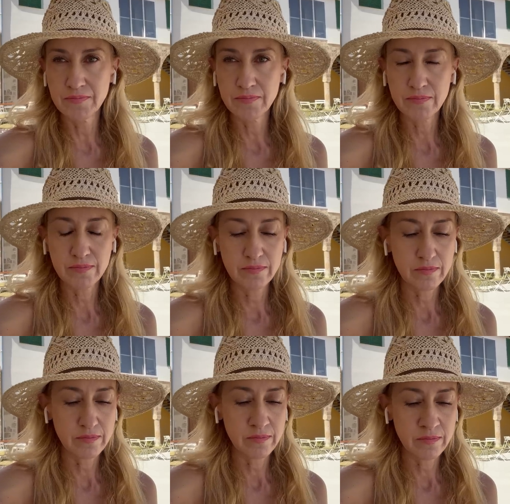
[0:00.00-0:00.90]

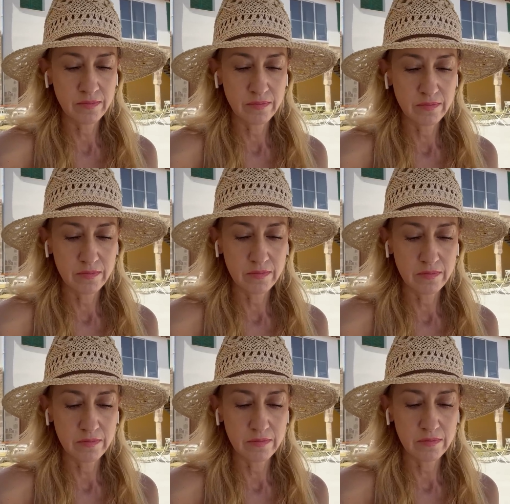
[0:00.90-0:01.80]

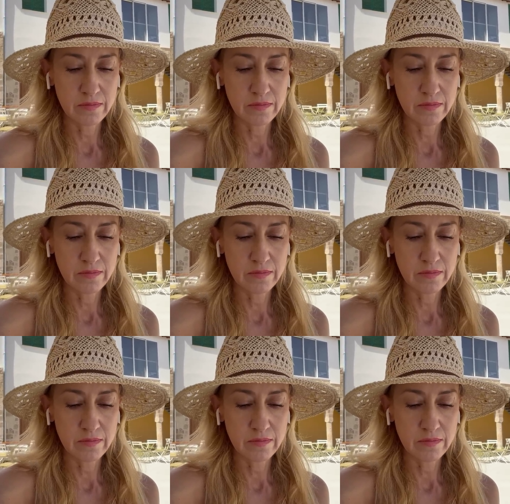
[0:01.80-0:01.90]
Nothing is said.